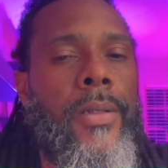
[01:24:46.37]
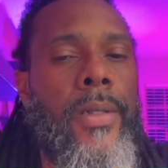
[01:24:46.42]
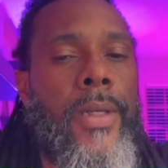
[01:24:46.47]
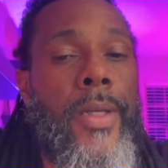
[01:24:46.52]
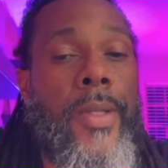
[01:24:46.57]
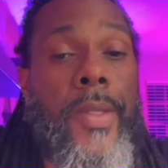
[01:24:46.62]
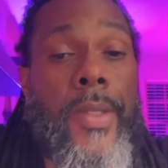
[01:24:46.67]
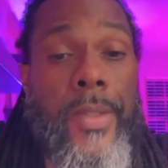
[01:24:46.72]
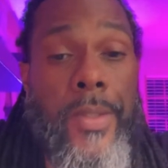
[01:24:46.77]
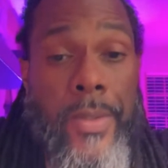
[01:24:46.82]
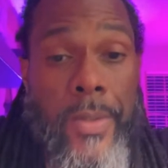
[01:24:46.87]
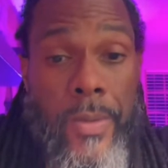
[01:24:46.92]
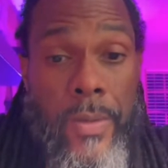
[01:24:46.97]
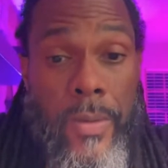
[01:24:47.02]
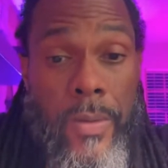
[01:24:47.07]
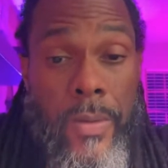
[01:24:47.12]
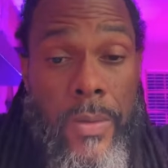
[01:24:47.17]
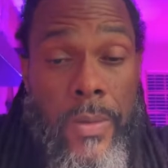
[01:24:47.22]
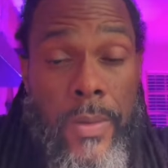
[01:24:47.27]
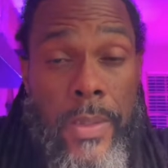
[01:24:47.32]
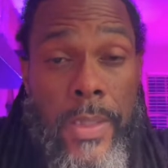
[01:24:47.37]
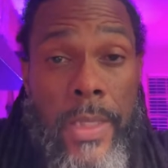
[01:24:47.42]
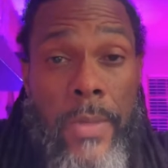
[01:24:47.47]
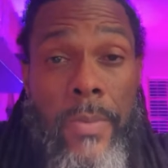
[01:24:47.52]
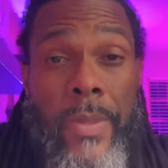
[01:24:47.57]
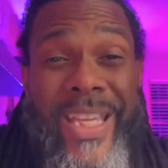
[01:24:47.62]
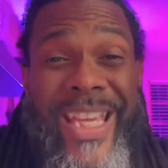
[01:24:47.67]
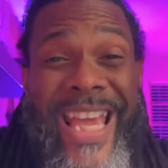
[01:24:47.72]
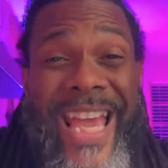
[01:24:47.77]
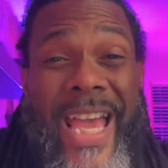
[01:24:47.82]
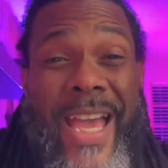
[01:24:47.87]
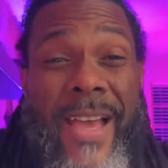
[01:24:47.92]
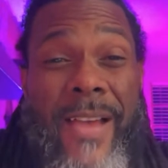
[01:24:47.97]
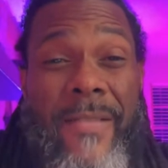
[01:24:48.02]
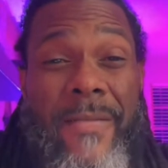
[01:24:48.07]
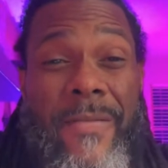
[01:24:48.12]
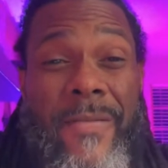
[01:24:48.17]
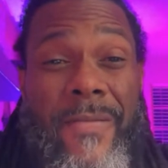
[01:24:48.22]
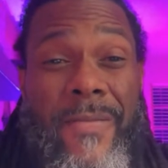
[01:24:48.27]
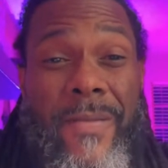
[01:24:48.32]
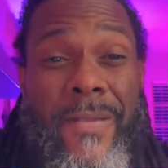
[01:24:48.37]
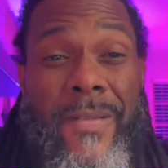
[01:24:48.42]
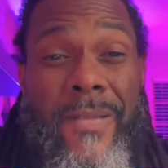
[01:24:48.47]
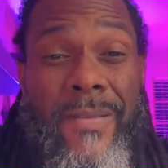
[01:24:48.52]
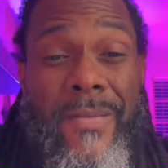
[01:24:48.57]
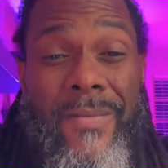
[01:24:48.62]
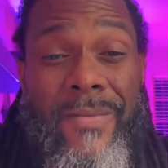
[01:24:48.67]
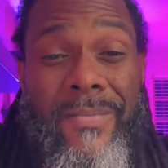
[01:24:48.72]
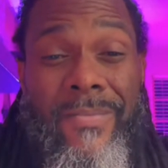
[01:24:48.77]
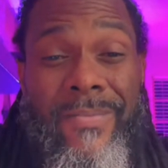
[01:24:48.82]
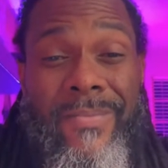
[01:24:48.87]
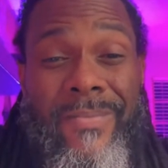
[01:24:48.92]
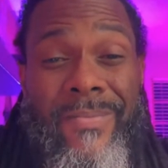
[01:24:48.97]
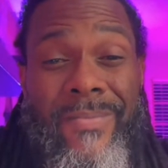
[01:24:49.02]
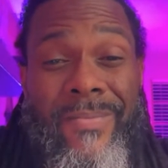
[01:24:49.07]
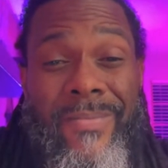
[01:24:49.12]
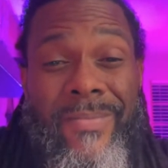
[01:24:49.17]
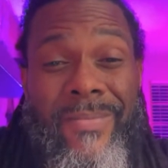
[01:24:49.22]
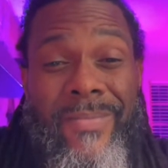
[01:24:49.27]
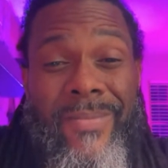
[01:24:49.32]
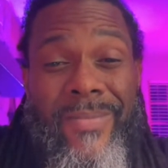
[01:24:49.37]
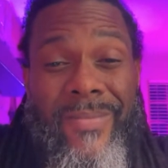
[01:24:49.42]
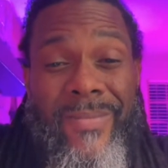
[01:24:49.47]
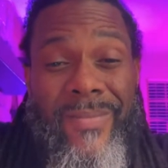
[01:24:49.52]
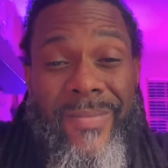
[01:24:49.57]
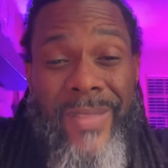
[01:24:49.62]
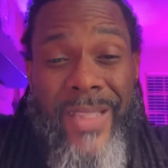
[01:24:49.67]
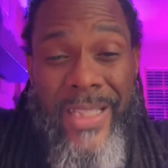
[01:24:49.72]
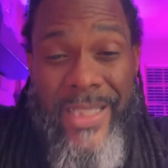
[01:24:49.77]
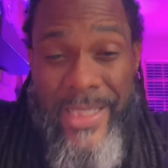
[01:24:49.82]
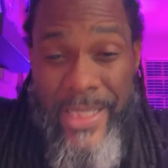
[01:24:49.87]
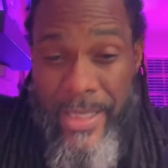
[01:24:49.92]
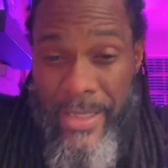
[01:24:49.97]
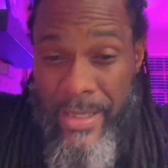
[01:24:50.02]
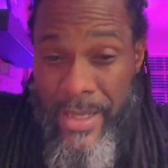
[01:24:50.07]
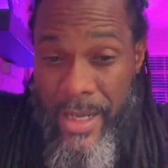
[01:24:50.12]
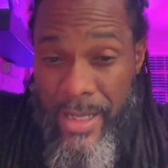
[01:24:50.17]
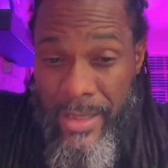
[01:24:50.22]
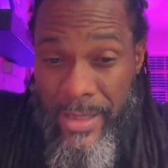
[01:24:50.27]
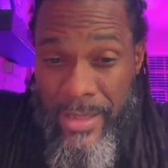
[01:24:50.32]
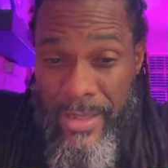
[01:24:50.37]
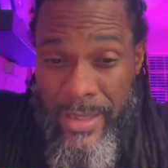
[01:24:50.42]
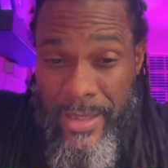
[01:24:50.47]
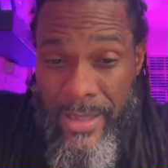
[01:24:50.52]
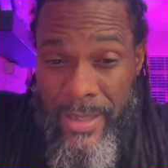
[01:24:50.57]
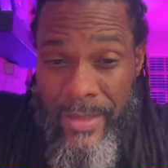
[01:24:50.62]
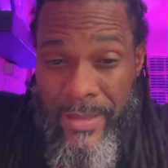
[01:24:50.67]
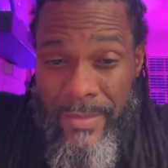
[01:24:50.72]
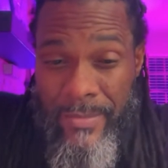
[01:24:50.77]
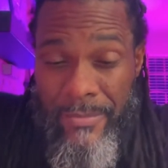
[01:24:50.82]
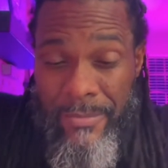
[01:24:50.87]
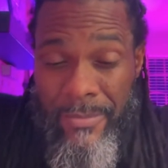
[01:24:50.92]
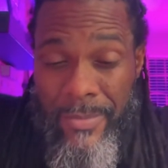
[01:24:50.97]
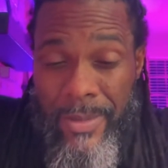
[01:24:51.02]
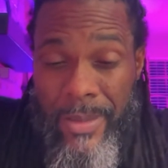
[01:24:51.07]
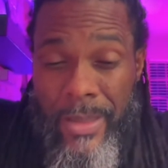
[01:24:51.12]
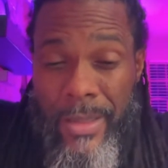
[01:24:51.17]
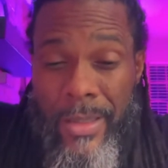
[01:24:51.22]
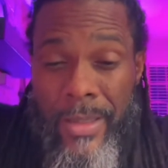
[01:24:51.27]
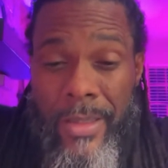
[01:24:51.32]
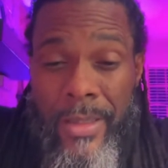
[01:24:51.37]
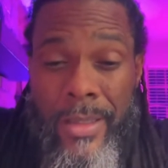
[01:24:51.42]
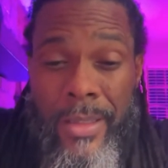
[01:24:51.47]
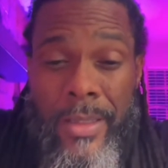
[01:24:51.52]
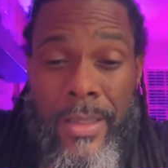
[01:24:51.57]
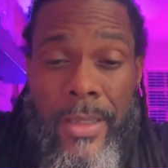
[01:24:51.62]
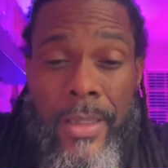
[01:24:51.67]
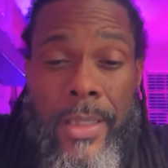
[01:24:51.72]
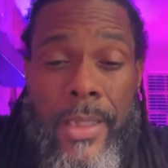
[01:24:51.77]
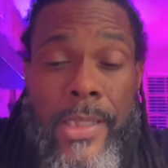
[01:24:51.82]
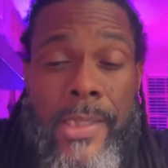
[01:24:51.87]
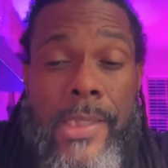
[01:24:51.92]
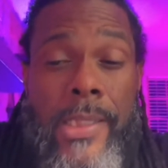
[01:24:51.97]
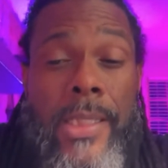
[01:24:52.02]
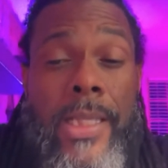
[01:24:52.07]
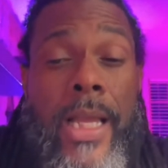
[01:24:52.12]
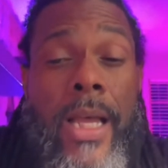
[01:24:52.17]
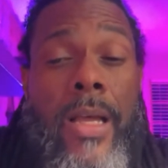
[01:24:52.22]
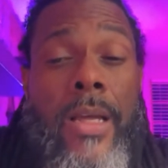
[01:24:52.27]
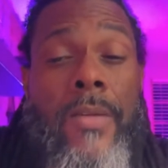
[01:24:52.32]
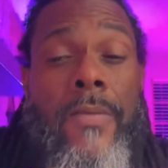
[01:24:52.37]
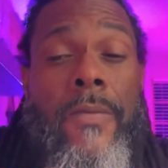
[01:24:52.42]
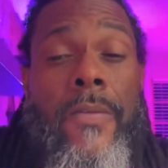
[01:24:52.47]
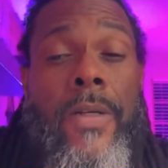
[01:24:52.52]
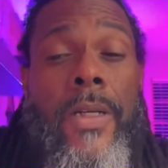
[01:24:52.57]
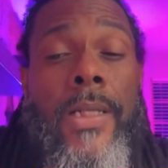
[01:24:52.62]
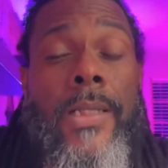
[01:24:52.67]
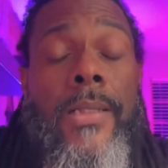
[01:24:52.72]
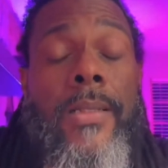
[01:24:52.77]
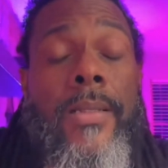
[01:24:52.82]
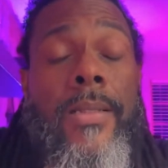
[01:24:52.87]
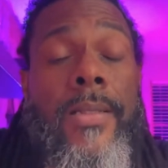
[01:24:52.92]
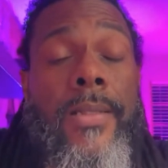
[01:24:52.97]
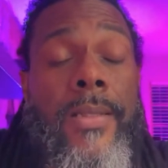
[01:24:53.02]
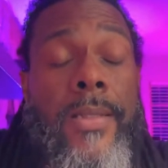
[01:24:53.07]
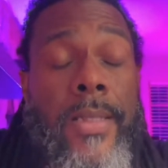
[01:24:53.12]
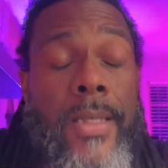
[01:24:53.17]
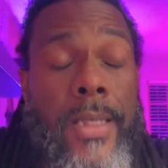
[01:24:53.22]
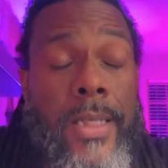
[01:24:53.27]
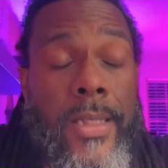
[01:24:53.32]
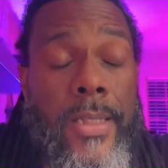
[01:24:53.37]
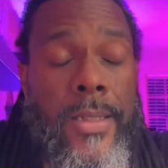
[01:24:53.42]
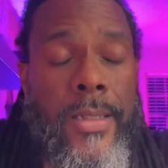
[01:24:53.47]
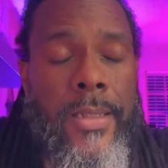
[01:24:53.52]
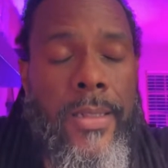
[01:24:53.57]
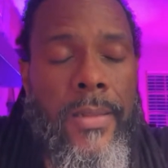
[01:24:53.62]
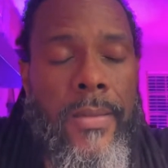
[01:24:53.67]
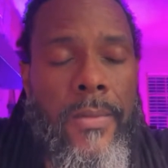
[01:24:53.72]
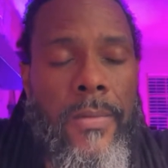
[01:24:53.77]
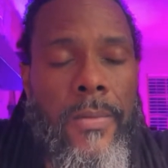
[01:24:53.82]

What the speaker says: And the tools that we have, like technology, is aligned for us to see it,